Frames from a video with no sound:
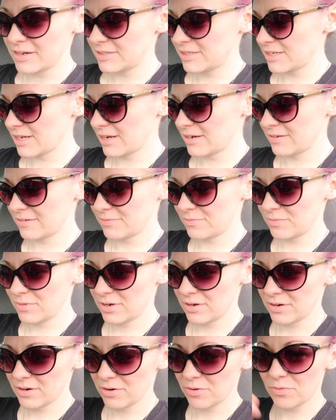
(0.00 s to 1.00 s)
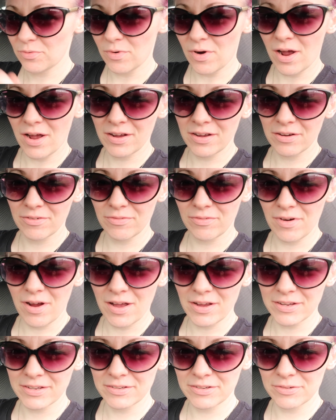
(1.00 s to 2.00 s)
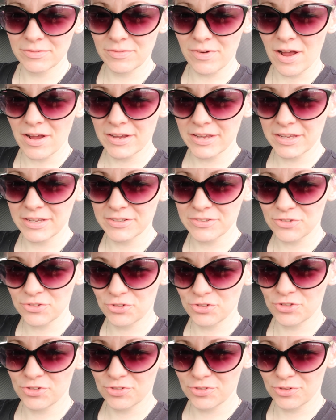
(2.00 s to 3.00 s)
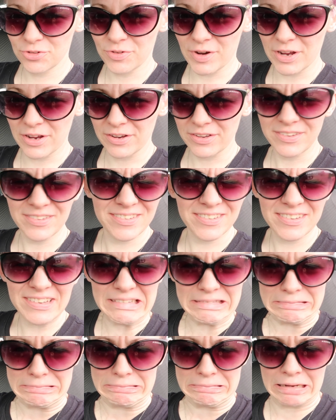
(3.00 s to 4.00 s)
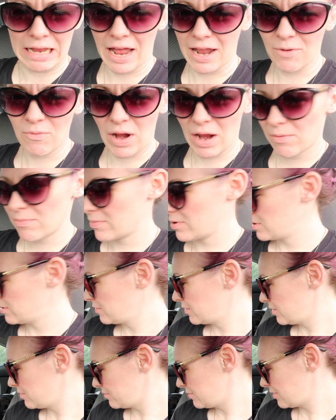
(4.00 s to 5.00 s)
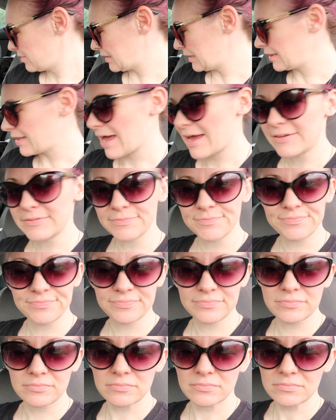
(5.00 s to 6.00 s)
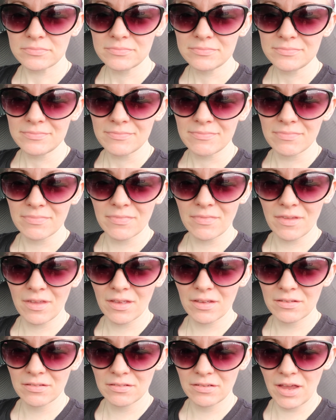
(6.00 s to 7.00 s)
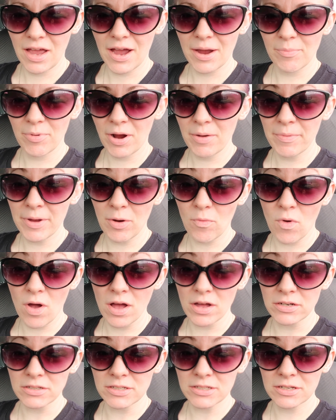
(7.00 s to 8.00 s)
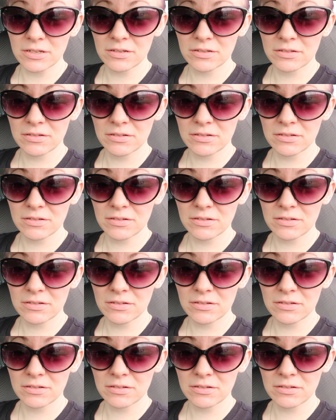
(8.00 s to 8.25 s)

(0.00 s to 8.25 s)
I said rock, rock, rockiest sh shrinkest had to do rock shrinkage. Yeah, I brought my wand.